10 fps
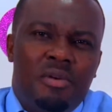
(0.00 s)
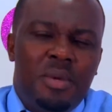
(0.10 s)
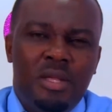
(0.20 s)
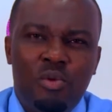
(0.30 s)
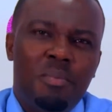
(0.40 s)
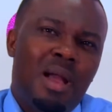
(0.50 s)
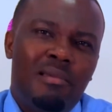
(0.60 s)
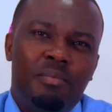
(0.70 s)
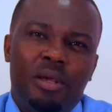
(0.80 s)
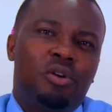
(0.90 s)
I mean, we
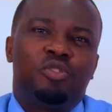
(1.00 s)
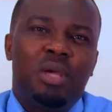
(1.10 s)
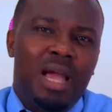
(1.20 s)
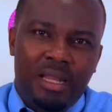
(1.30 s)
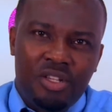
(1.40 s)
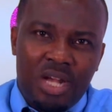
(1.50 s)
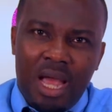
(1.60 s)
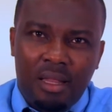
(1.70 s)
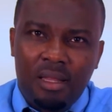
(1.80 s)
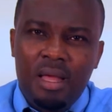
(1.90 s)
married because we had a
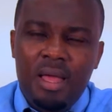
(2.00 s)
child.